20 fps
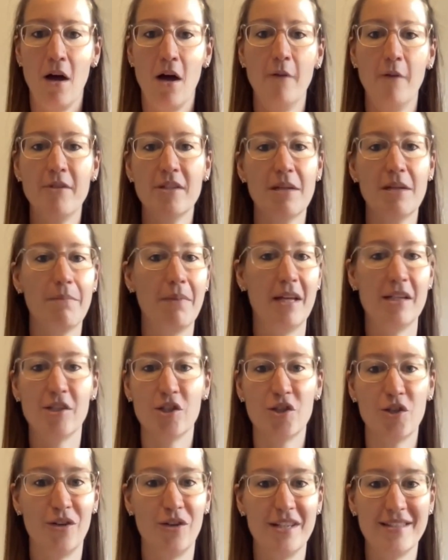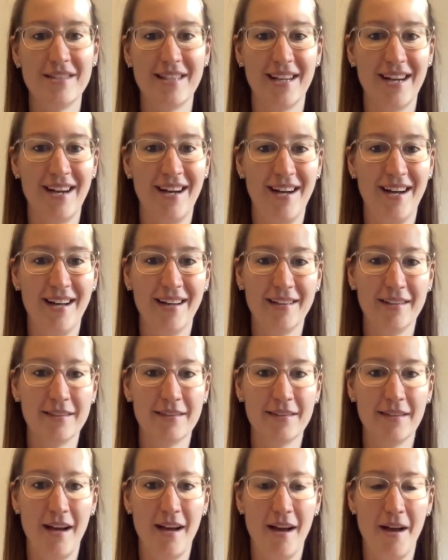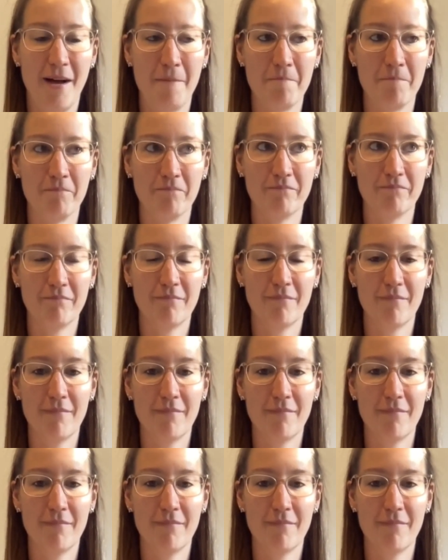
obviously pleasure toys, they can't, um,